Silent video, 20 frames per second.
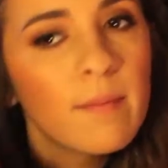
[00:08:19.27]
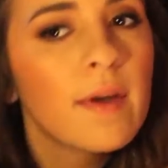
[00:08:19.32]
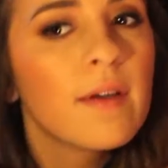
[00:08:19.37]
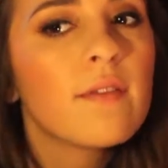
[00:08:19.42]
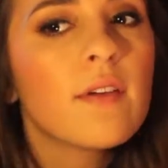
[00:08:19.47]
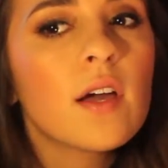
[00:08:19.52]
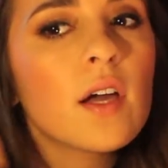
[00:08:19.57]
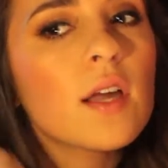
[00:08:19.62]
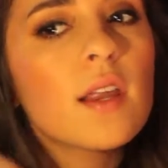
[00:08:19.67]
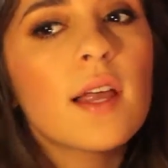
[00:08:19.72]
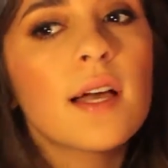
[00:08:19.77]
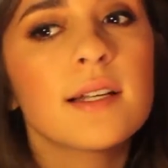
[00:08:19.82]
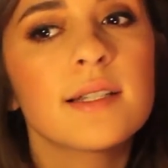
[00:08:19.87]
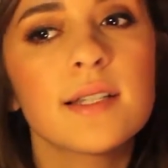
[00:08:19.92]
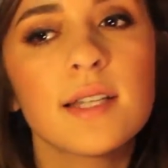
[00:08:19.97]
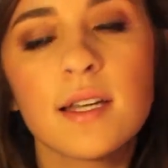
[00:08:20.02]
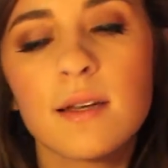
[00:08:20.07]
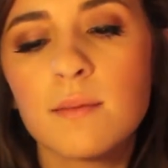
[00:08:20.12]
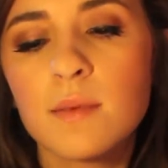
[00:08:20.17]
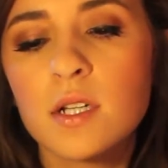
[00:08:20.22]
My very last
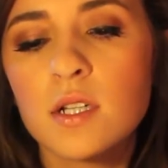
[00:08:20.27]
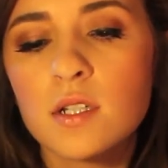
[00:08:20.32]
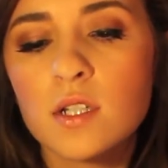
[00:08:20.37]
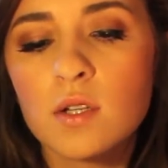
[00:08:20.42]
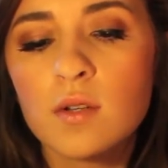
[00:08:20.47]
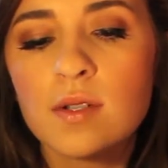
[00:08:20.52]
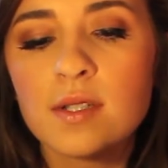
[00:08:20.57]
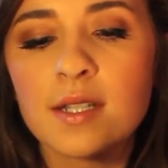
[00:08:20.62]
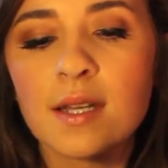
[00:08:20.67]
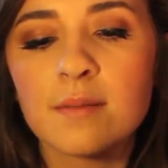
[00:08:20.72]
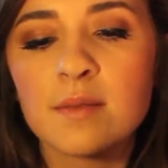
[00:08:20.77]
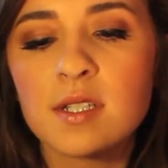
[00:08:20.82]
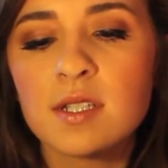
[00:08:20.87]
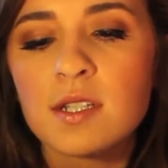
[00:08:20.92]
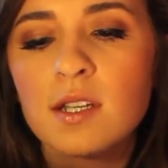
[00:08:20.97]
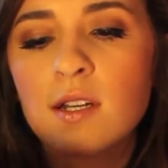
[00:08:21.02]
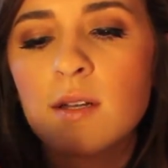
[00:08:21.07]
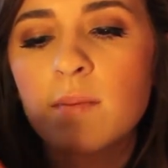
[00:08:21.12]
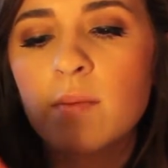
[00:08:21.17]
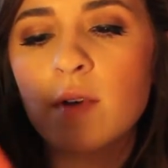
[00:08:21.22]
thing I'm gonna do is I'm just
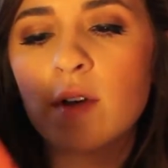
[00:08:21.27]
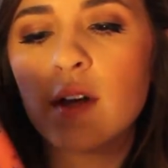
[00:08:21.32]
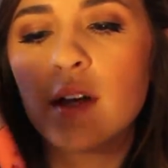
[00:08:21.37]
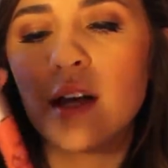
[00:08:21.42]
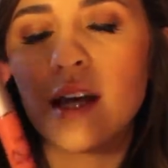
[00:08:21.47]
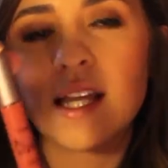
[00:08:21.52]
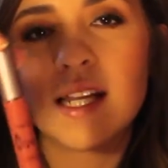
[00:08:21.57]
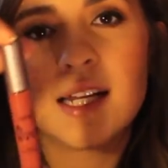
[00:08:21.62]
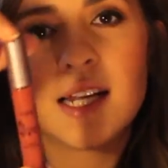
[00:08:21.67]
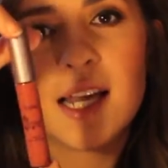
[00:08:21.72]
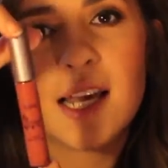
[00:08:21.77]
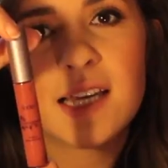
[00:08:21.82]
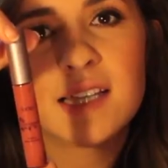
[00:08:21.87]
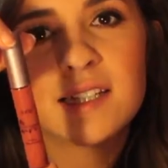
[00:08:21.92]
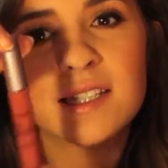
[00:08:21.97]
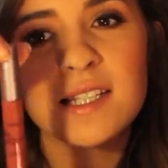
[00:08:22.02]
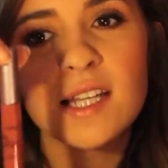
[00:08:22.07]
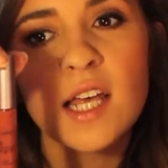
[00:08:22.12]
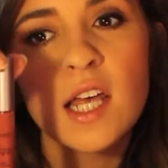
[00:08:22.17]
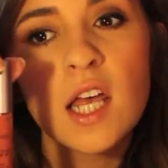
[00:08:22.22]
gonna put a
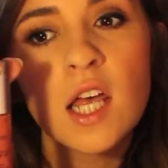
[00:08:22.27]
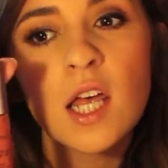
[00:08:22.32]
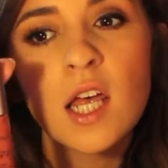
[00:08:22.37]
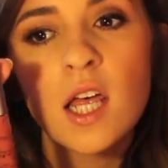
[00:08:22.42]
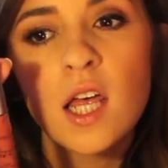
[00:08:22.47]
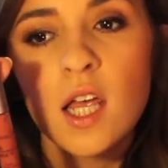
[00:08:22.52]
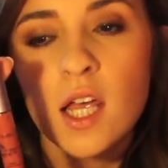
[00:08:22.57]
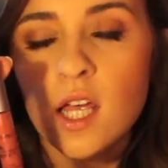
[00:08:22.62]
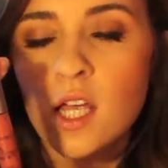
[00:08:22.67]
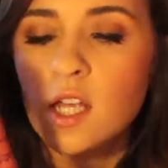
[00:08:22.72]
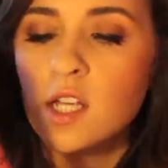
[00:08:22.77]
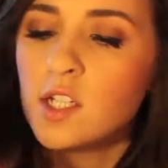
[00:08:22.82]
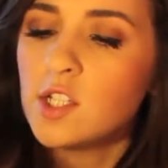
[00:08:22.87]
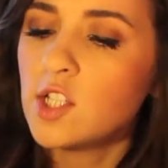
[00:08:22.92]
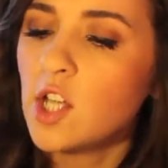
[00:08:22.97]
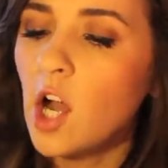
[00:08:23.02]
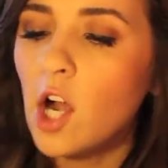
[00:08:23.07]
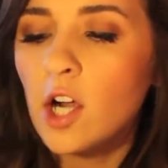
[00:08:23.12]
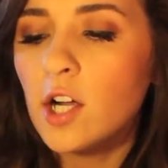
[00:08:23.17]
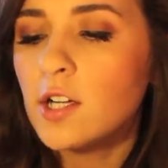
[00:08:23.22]
nice
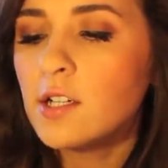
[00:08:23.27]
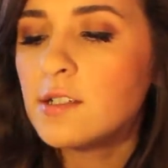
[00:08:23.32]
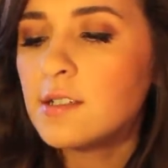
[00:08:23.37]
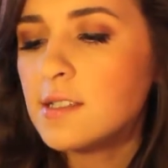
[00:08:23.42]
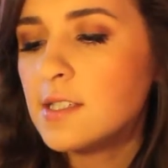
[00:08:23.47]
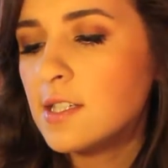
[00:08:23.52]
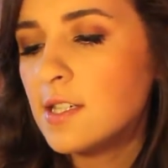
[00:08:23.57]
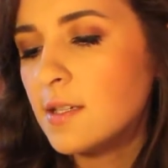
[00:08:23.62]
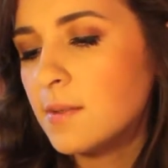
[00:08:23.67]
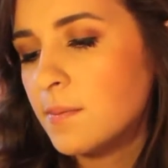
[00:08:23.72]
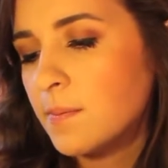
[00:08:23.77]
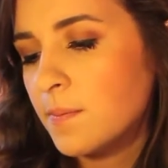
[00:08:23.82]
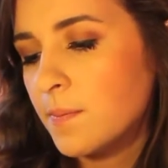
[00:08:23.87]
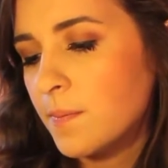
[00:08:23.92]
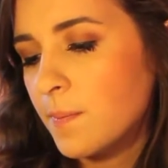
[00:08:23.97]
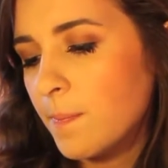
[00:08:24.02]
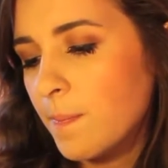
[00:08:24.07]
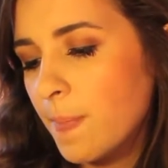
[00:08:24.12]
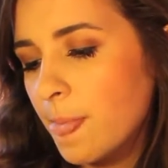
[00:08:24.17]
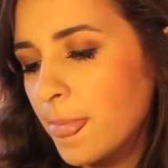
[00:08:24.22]
Tarte
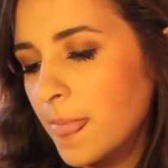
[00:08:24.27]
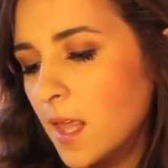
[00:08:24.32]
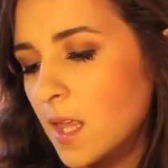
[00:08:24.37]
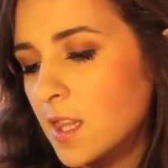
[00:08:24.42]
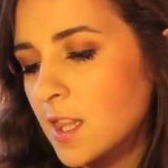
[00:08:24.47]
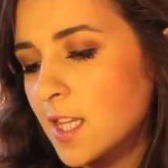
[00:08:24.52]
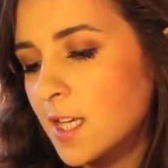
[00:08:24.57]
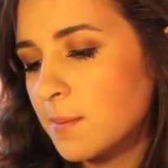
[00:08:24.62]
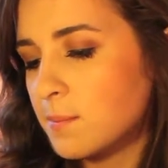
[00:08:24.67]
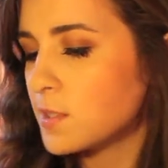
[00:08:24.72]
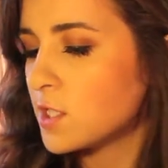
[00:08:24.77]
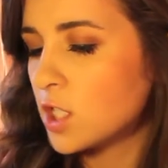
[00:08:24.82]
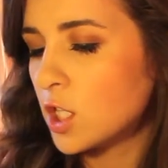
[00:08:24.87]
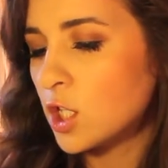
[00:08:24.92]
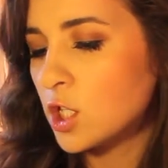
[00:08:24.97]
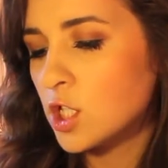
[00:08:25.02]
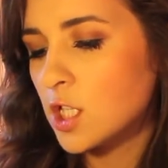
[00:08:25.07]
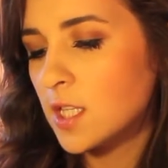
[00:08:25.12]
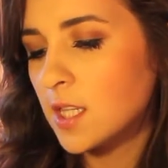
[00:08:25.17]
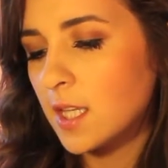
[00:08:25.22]
Lip
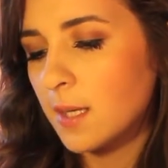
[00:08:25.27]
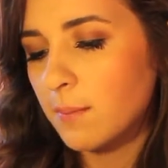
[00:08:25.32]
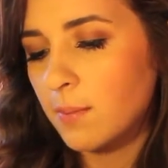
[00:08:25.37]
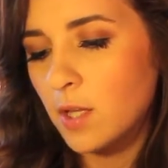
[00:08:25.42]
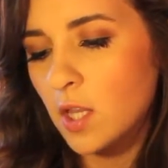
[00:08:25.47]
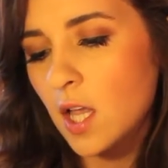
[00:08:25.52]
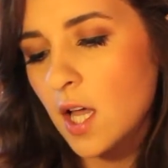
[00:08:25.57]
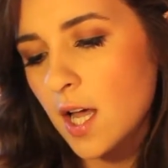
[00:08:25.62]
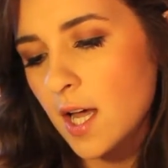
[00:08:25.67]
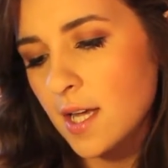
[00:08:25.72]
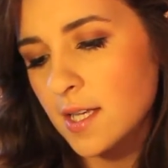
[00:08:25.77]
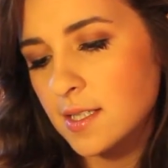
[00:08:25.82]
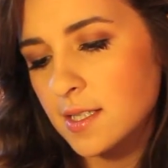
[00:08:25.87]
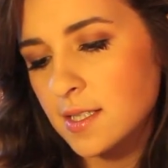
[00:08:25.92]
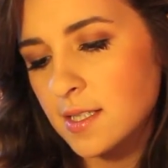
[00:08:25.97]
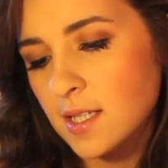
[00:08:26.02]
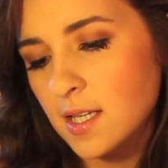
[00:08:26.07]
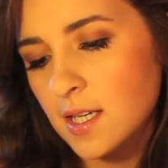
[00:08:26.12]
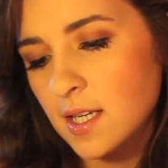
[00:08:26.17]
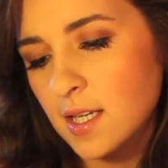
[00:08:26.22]
Surgeon lip
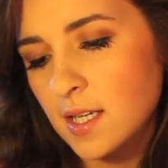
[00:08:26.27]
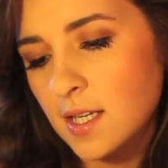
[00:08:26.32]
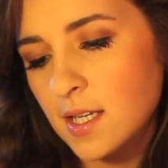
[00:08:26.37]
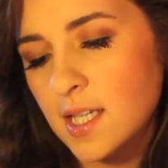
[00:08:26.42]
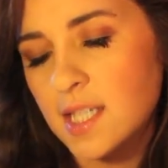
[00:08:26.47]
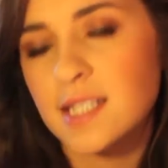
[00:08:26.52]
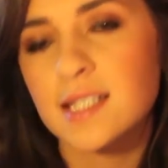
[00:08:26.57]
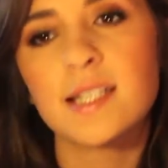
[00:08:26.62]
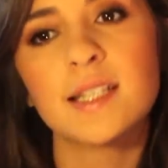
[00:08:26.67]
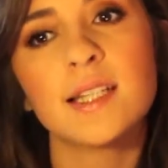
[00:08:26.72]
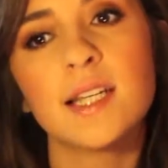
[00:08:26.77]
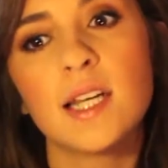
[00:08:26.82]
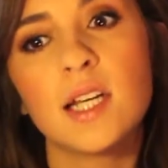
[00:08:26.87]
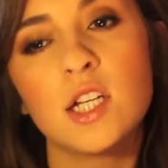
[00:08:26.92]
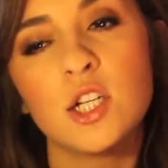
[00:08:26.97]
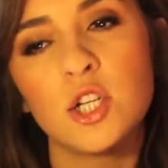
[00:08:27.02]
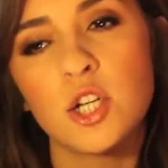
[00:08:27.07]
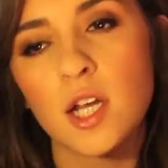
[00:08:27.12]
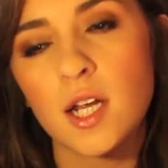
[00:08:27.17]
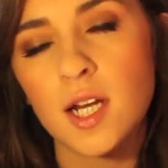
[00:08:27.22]
gloss, and this is
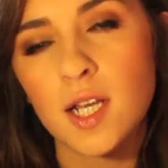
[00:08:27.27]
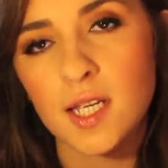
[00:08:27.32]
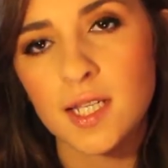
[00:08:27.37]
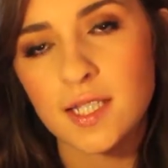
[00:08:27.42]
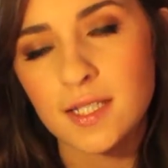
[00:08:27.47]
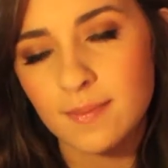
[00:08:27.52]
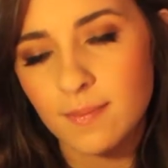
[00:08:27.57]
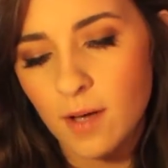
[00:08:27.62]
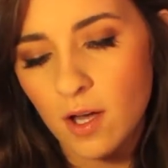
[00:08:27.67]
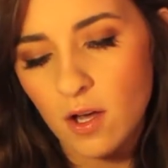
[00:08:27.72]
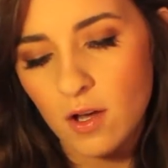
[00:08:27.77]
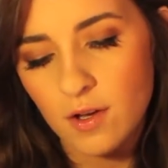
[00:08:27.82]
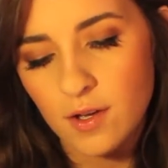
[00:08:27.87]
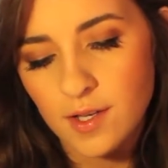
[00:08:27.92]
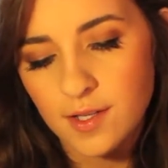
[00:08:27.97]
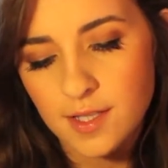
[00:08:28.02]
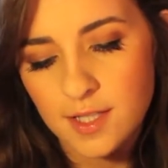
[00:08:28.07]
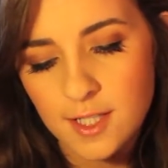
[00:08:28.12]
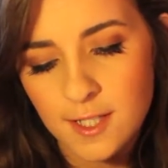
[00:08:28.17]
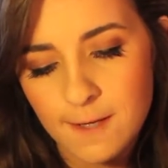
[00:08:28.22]
in shade
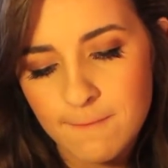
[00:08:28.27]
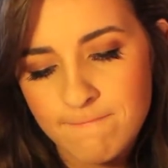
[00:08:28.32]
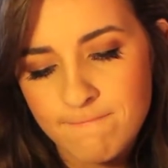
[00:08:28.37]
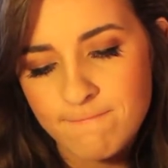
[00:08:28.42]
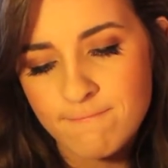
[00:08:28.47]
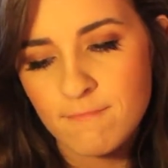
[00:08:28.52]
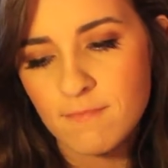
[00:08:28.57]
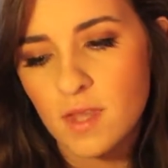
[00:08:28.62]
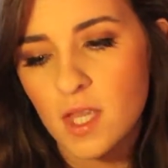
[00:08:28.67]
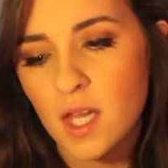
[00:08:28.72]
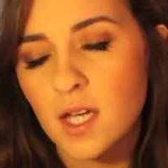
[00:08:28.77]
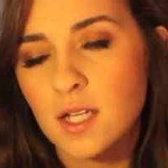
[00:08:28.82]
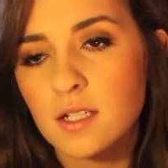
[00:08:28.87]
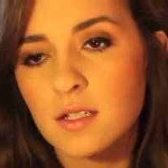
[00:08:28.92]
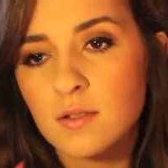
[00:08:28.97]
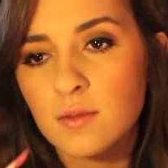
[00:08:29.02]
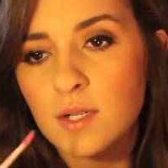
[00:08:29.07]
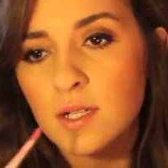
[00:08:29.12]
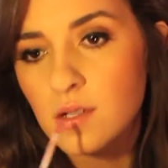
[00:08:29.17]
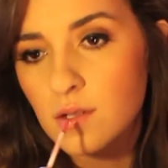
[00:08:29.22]
Exposed. I
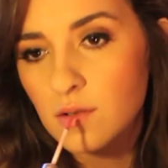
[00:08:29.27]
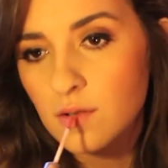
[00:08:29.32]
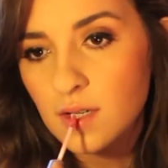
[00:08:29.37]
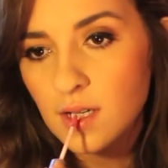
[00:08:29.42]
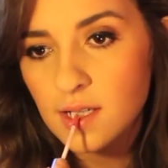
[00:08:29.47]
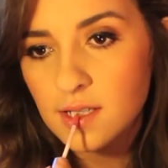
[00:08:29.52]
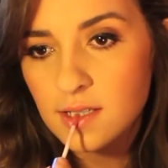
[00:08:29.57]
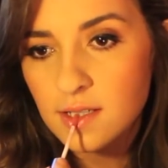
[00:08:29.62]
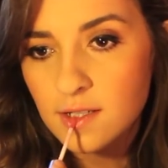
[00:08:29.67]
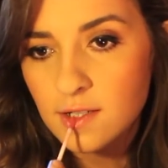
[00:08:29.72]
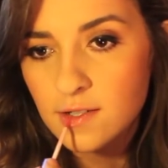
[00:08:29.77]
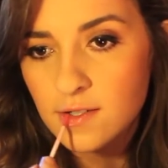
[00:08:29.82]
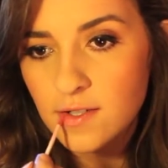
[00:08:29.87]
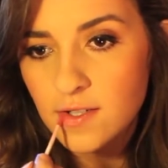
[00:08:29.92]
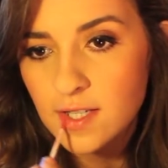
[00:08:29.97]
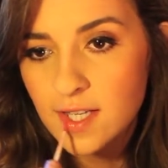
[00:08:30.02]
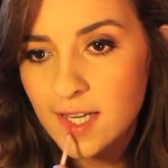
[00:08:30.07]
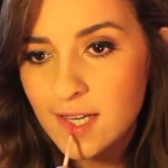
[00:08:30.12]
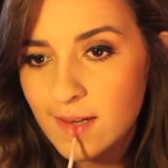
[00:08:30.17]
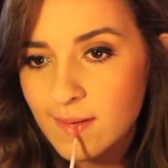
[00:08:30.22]
just want to do a nice
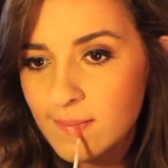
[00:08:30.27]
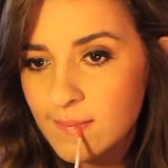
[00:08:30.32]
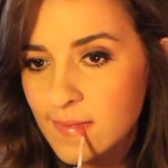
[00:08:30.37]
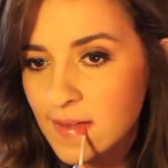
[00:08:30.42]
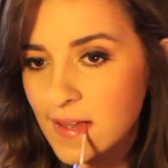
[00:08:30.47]
neutral lip.